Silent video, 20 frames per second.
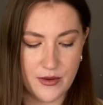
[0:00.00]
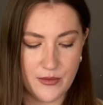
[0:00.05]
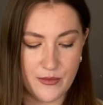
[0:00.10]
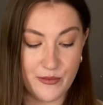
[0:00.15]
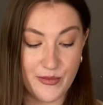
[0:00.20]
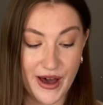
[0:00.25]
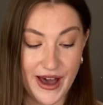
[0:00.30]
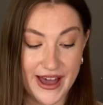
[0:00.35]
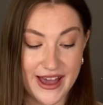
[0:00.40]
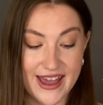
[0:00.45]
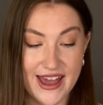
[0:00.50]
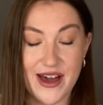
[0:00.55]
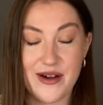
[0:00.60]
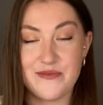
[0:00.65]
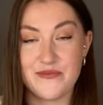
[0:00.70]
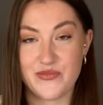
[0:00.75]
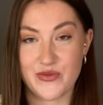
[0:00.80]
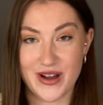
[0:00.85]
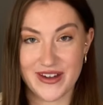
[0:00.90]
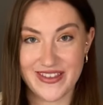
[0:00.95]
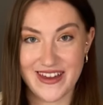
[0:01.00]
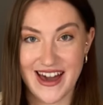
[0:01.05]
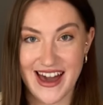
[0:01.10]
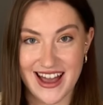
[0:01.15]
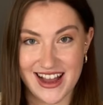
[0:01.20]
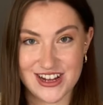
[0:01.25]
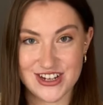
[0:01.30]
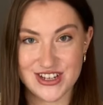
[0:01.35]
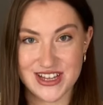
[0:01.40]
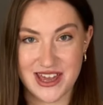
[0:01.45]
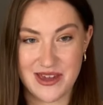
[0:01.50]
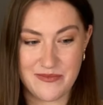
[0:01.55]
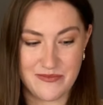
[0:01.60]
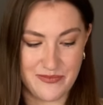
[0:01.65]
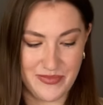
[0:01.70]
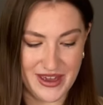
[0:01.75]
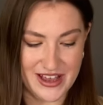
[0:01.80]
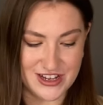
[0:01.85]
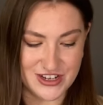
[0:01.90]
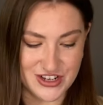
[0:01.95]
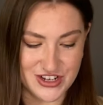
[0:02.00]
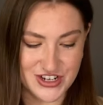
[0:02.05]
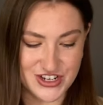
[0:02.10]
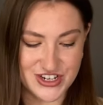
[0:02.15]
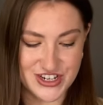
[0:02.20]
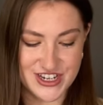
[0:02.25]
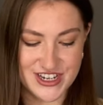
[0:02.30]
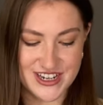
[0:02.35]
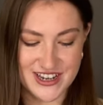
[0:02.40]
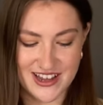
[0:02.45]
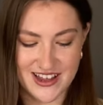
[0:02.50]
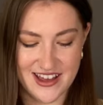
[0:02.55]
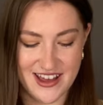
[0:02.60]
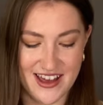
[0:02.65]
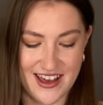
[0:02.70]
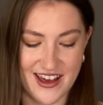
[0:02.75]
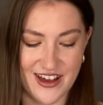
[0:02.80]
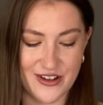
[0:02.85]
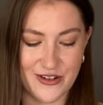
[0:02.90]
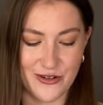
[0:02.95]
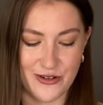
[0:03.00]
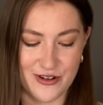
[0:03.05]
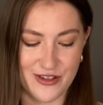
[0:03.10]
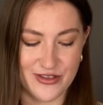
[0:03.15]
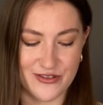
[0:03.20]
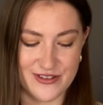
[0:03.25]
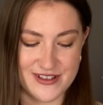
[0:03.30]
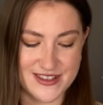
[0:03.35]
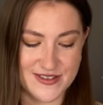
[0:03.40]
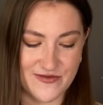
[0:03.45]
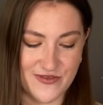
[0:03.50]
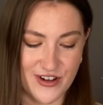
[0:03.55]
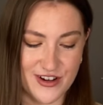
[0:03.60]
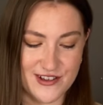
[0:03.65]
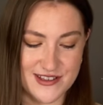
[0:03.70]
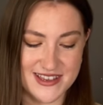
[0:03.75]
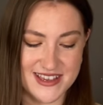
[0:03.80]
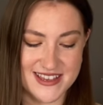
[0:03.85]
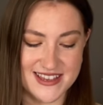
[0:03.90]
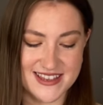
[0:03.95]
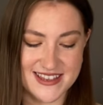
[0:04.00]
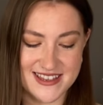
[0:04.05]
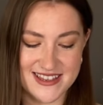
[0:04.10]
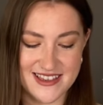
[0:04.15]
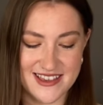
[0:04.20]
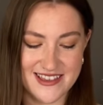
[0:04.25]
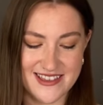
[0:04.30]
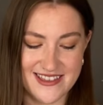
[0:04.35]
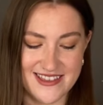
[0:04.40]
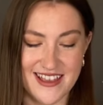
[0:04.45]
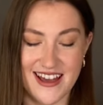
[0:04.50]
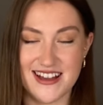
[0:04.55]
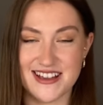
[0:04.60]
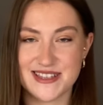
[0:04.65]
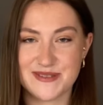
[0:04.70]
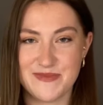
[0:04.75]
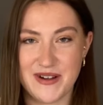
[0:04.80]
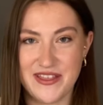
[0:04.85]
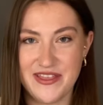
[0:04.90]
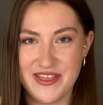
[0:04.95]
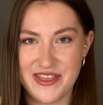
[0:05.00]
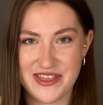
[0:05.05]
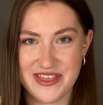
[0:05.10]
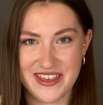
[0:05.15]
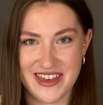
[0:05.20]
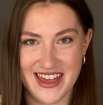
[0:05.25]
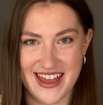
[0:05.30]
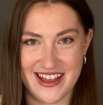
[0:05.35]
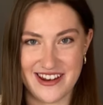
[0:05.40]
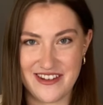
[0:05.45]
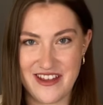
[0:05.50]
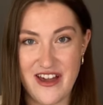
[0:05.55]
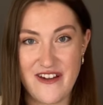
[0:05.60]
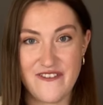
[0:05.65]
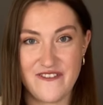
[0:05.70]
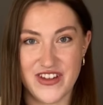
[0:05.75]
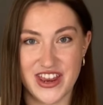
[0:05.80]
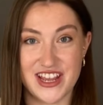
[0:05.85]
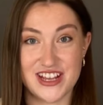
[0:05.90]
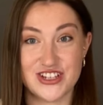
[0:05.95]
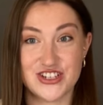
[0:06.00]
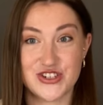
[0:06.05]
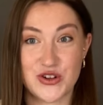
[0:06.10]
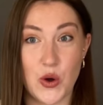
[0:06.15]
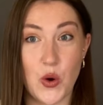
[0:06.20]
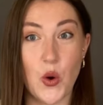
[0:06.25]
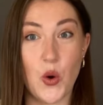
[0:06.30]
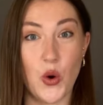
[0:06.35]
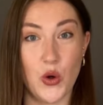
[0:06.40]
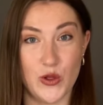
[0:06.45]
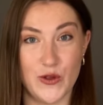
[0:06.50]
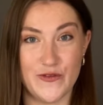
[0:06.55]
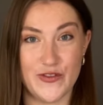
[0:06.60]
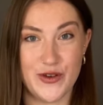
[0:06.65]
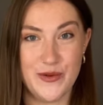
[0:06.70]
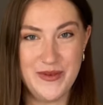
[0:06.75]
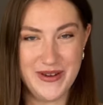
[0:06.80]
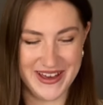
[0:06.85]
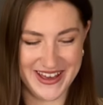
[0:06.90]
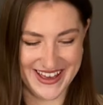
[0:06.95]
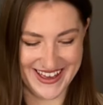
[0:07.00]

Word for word: My brother actually binged uh, A Court of Thorns and Roses last month and finished all of them.